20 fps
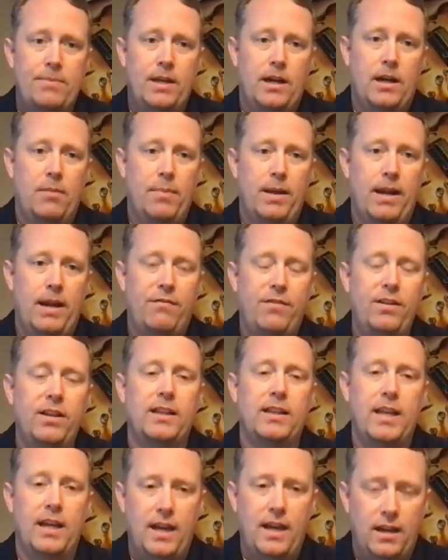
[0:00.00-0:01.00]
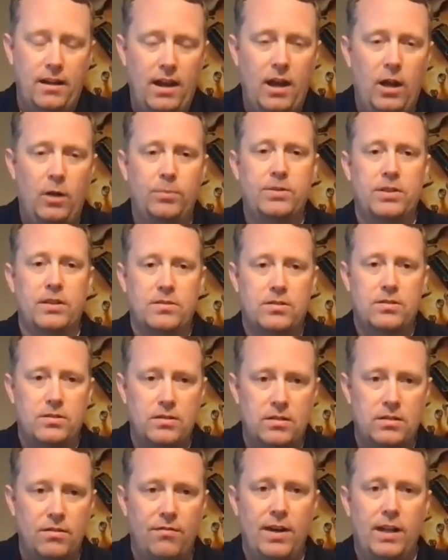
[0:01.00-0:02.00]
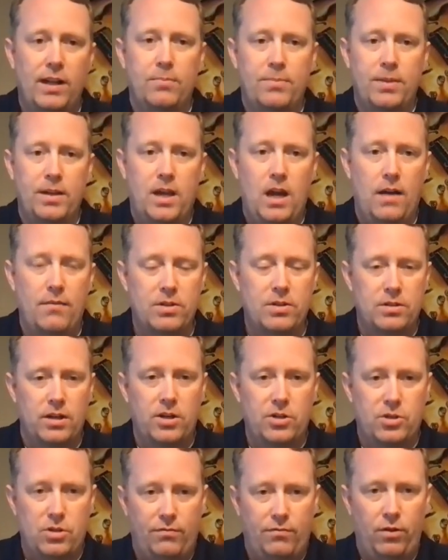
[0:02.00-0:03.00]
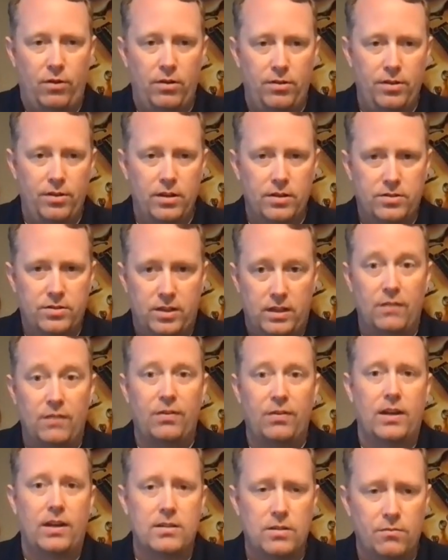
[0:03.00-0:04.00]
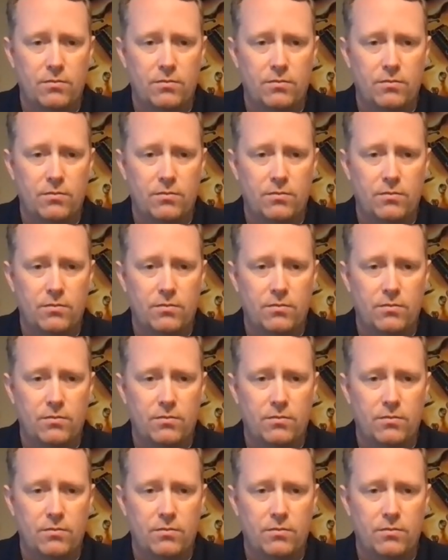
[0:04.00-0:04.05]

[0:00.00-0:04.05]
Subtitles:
And I feel like that kind of helps us develop the conversation for the significance.